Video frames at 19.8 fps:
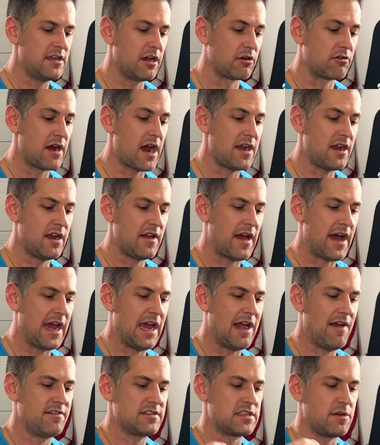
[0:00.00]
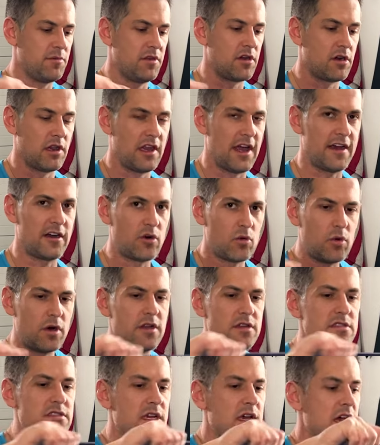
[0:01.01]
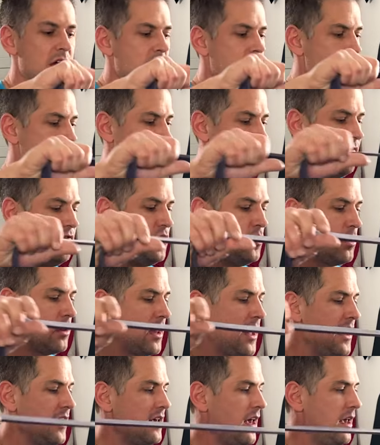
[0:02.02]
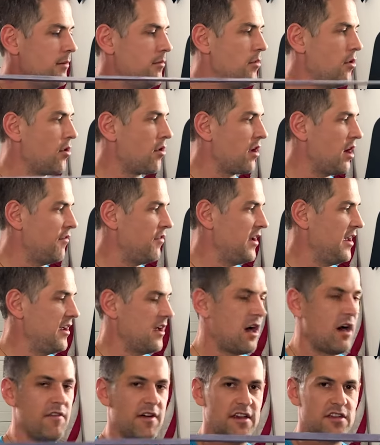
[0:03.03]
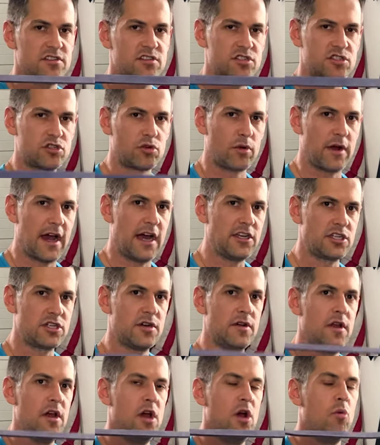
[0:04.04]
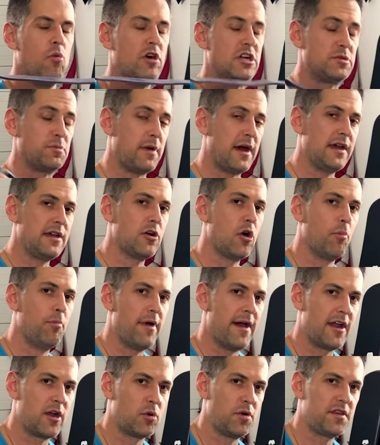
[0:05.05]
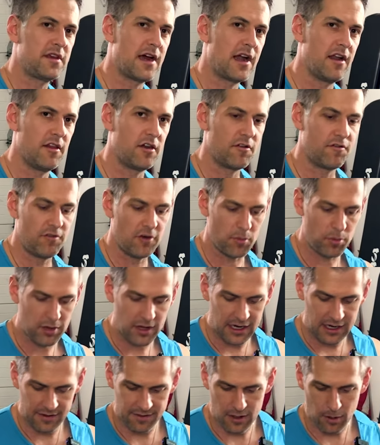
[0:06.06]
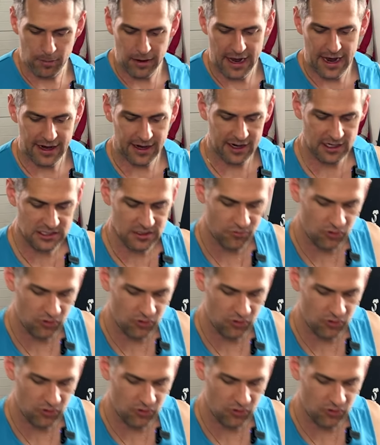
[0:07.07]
Now granted, I have some of their lighter ones, but if you like a more of a, of a stretch, which might go better with kind of their foot plate and their package.